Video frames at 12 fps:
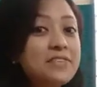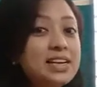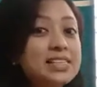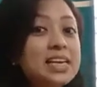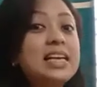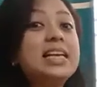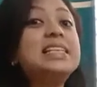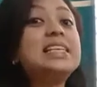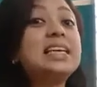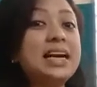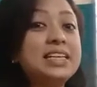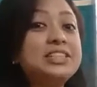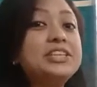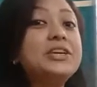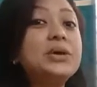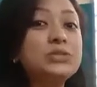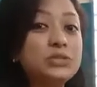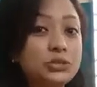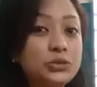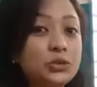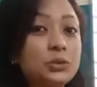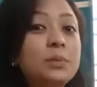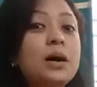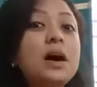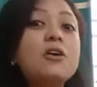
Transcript: vessel is a continuous tube